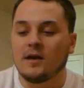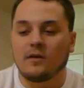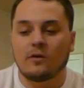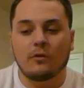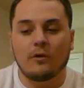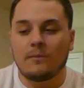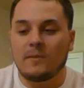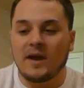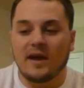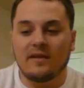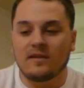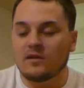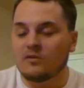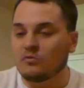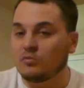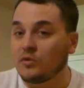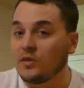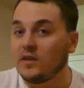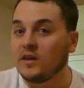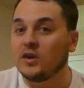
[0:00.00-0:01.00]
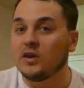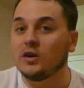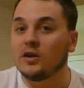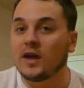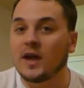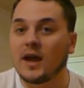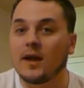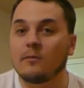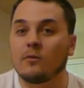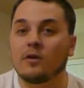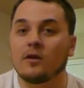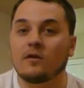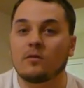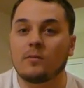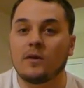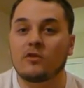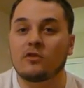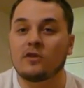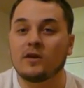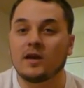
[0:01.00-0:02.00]
So it makes it a really good camera,
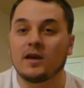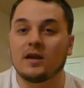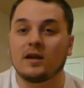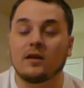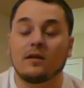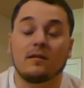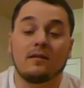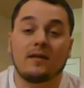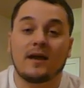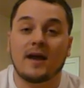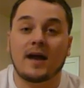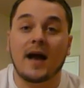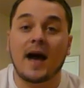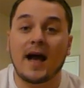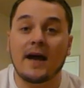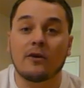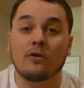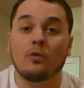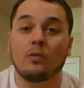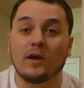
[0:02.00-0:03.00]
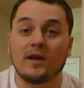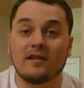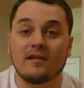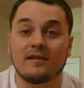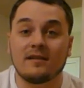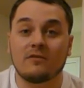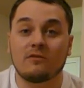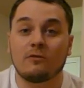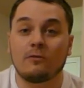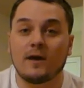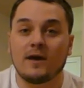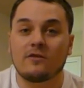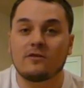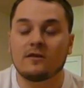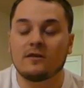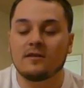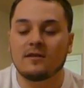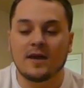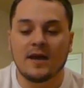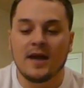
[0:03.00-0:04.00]
especially in like higher wind
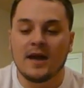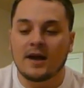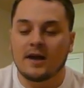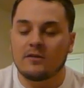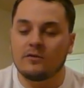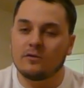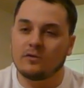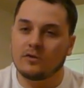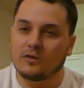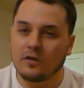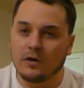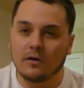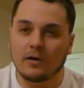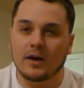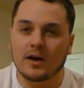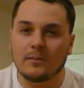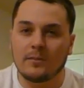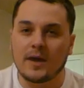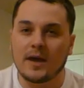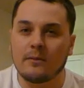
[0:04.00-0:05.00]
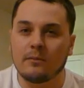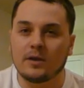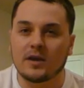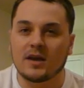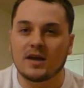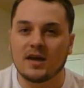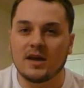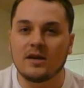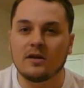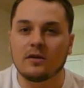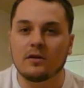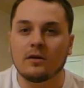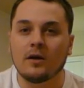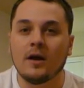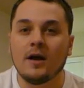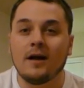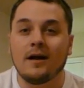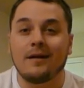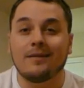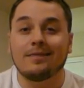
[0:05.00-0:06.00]
situations. You're still going to be able to hear
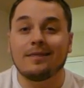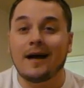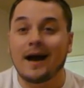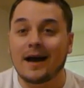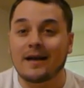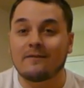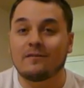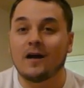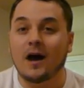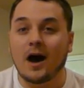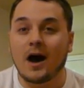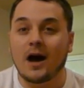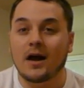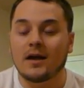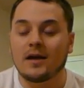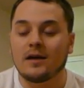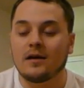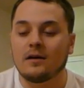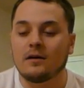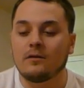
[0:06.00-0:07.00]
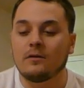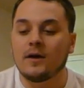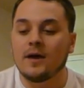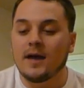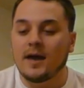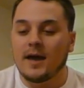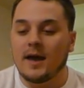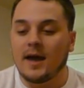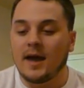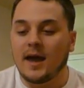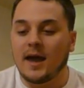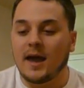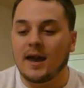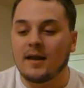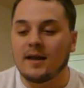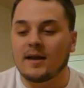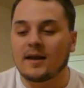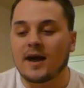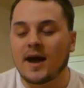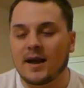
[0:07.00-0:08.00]
a lot of the audio,
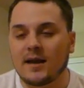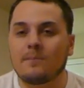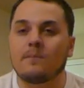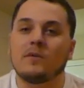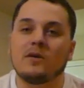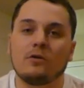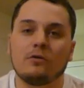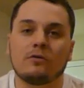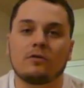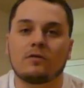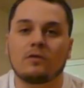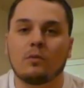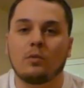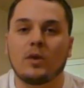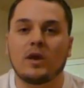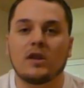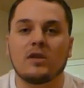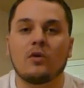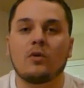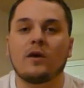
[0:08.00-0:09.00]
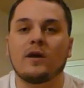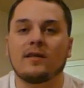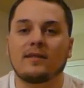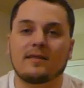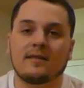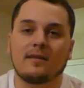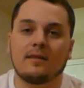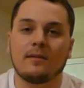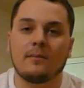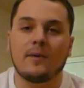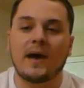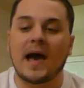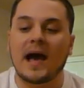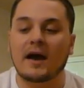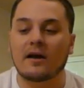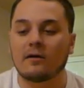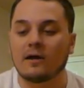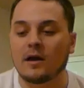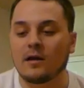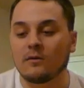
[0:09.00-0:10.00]
and it kind of mutes the wind noise to the
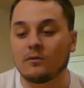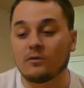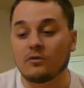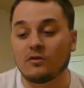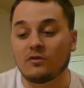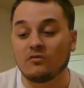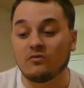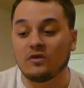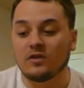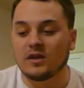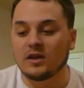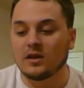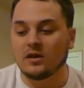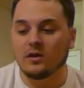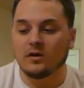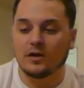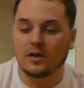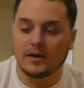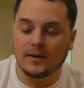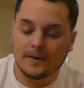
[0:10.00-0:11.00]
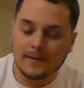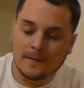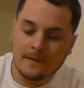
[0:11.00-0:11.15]
background, which is really good.